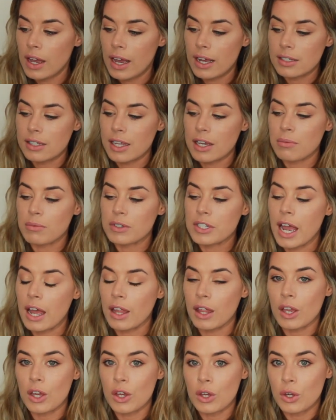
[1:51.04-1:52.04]
has like
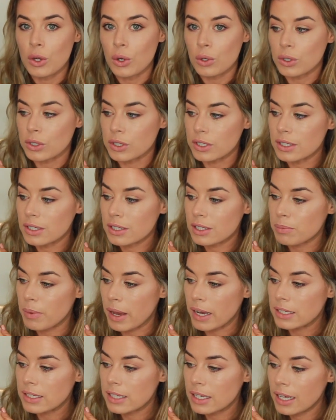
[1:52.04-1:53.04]
metallic gold
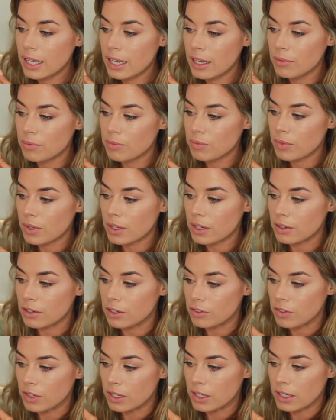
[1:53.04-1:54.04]
specks in it, I don't
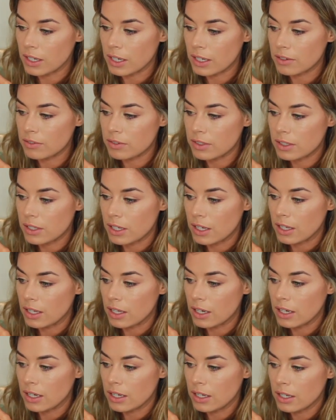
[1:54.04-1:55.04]
know if you can kind of see
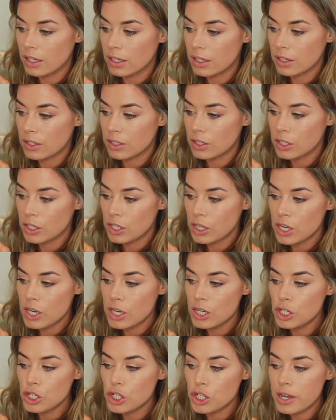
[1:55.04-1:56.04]
the
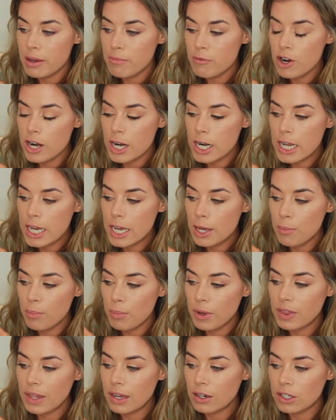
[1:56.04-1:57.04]
shimmer in it,
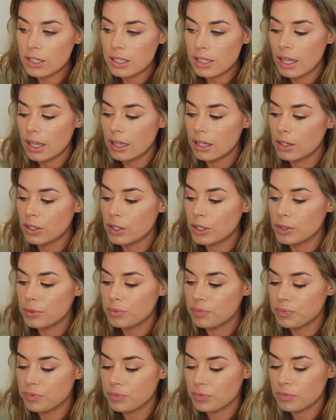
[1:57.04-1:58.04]
but they're just like
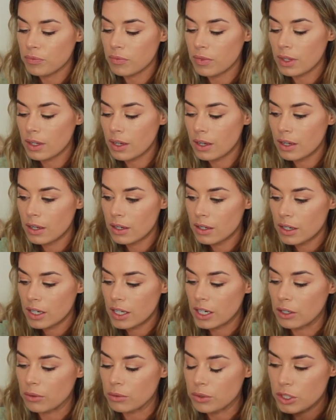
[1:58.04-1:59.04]
little,
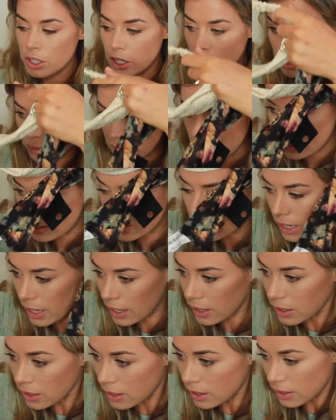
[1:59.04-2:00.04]
you know, turban
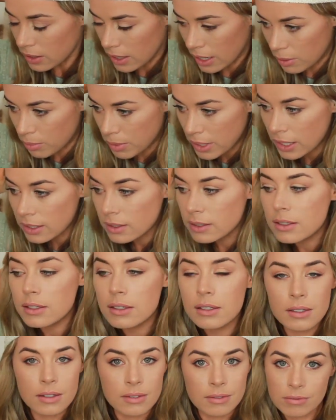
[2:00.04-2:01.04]
style
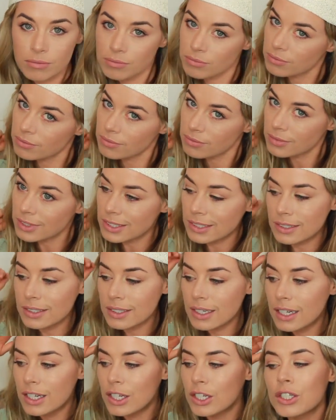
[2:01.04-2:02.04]
headbands.
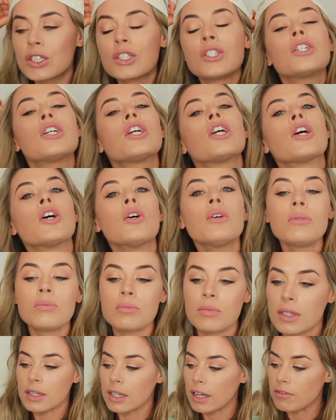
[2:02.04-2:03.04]
Cute.
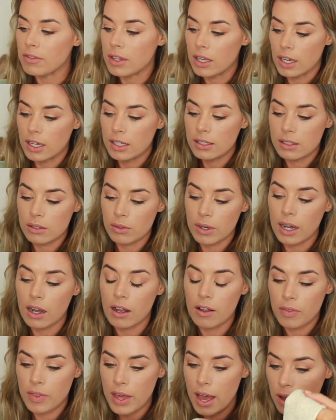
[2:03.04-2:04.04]
Love these. So I
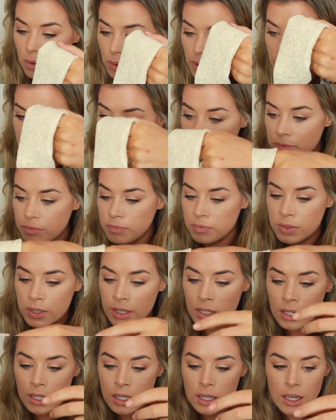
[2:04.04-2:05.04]
got that one
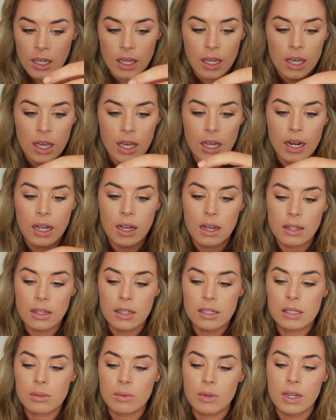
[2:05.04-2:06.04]
and I got
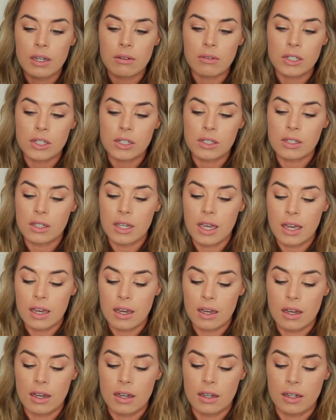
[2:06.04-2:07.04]
this one which is
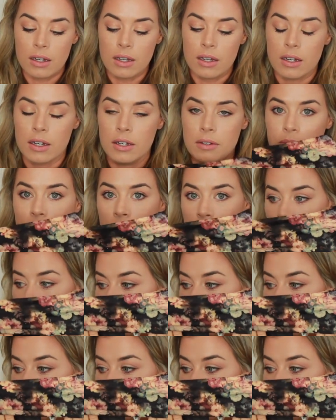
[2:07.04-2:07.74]
like a